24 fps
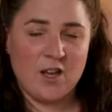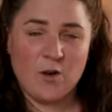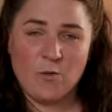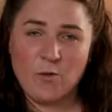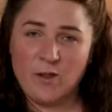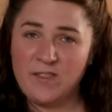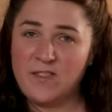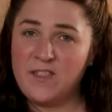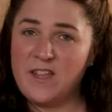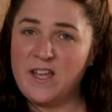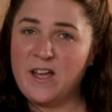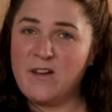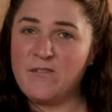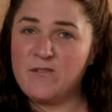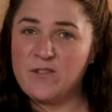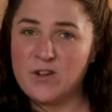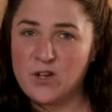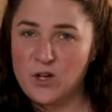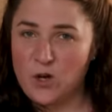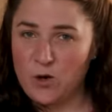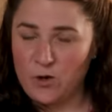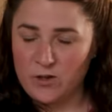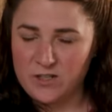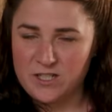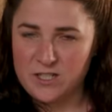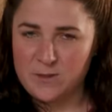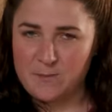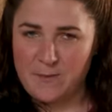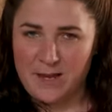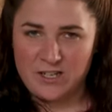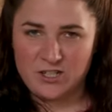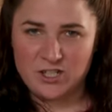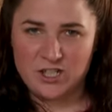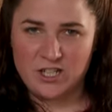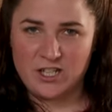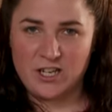One thing I forgot to
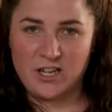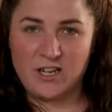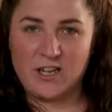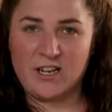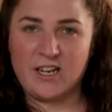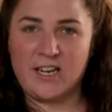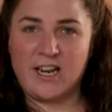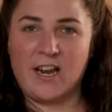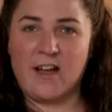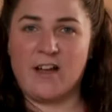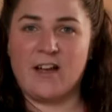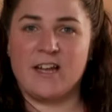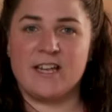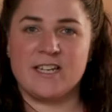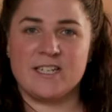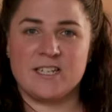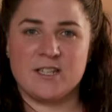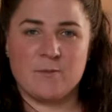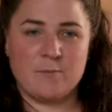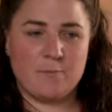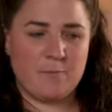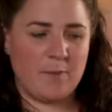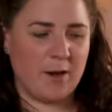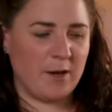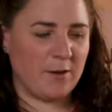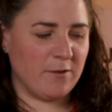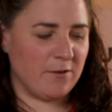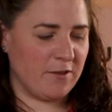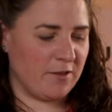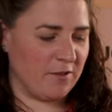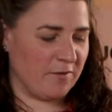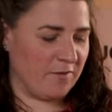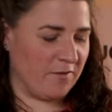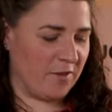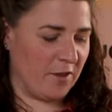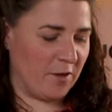mention earlier is that
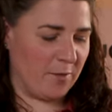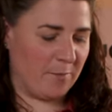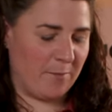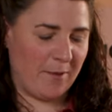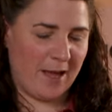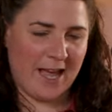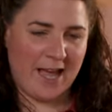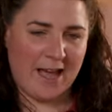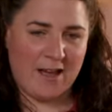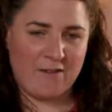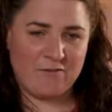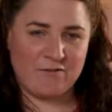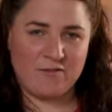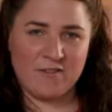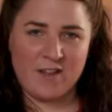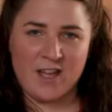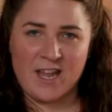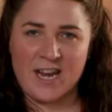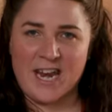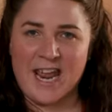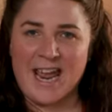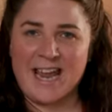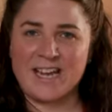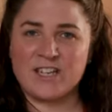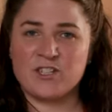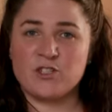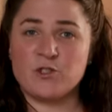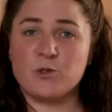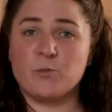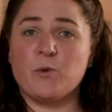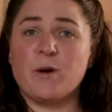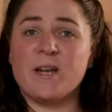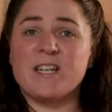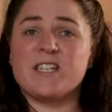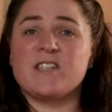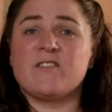both of them have an extra
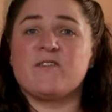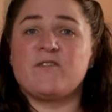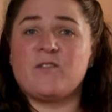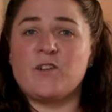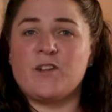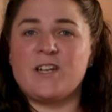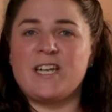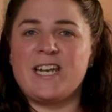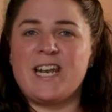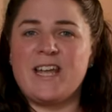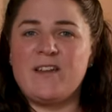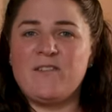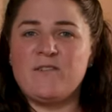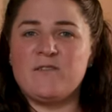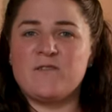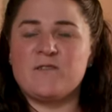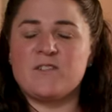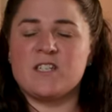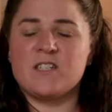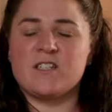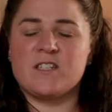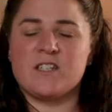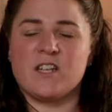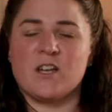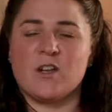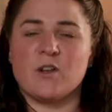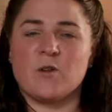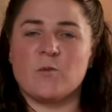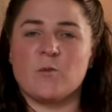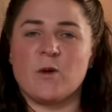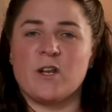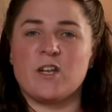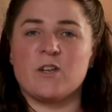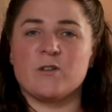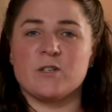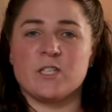presser foot lift, so
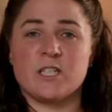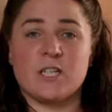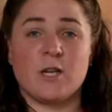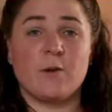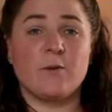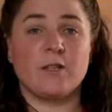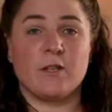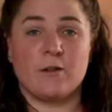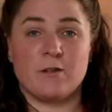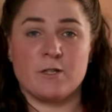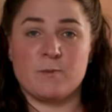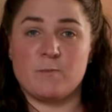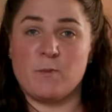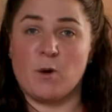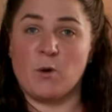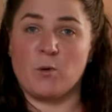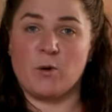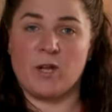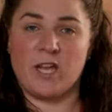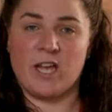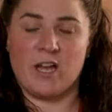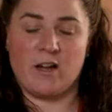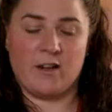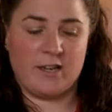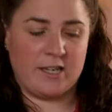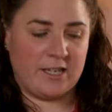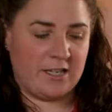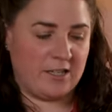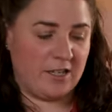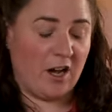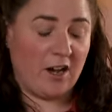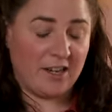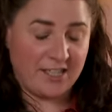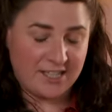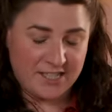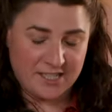when you're sewing those bulky
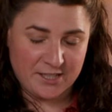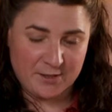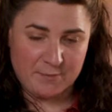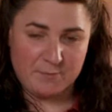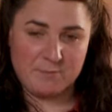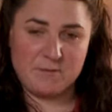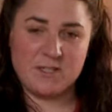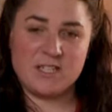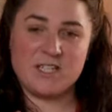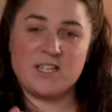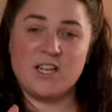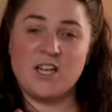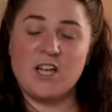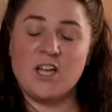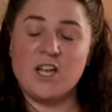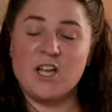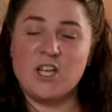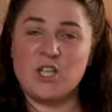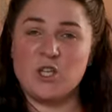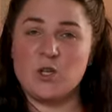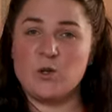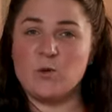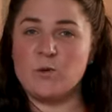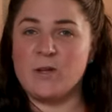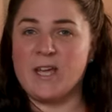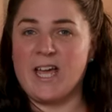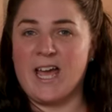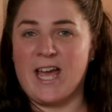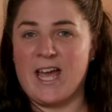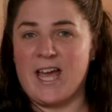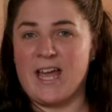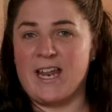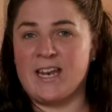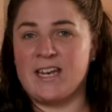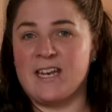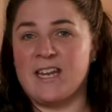items, you
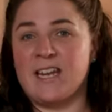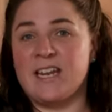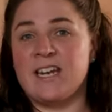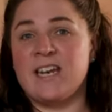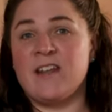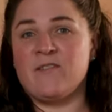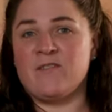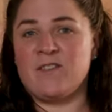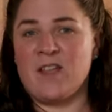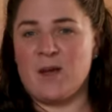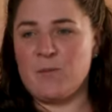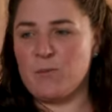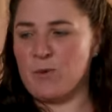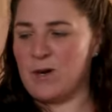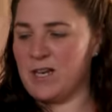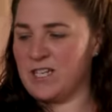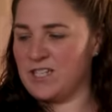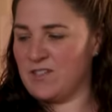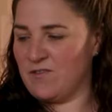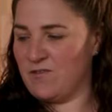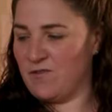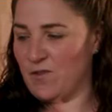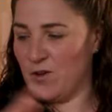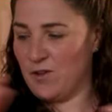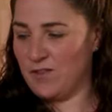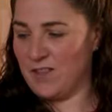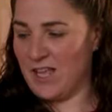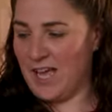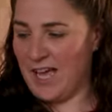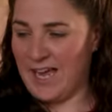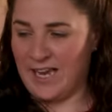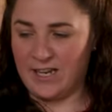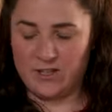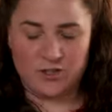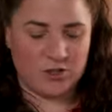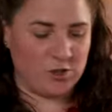can lift that presser foot
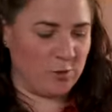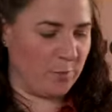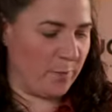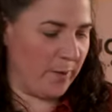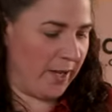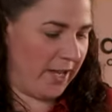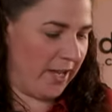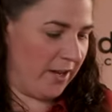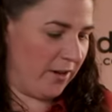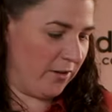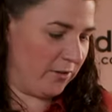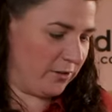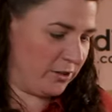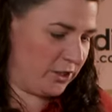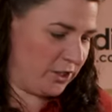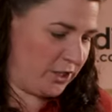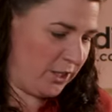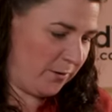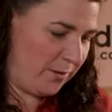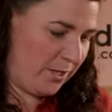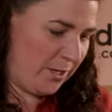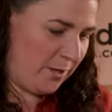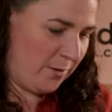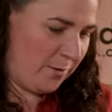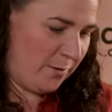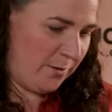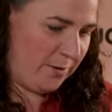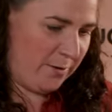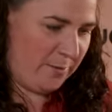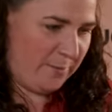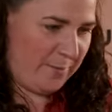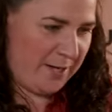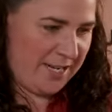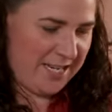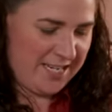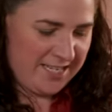that extra bit. I'll show you
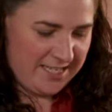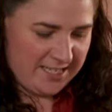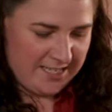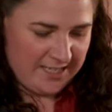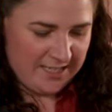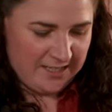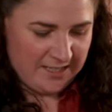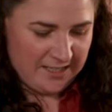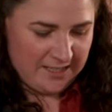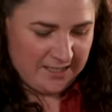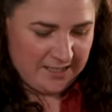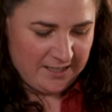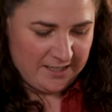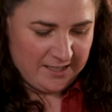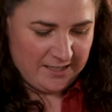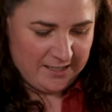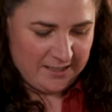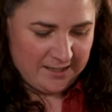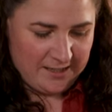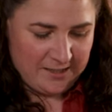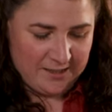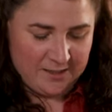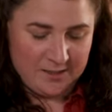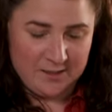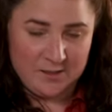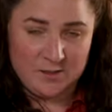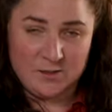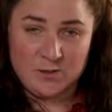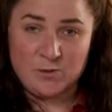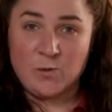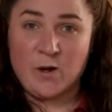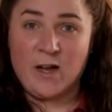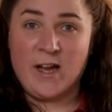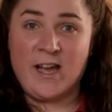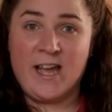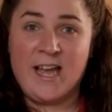a minute.
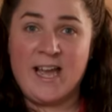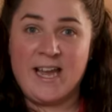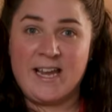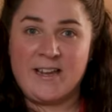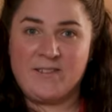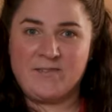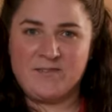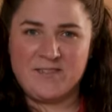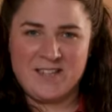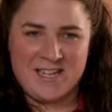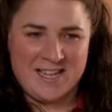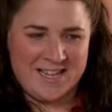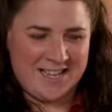Well, hey,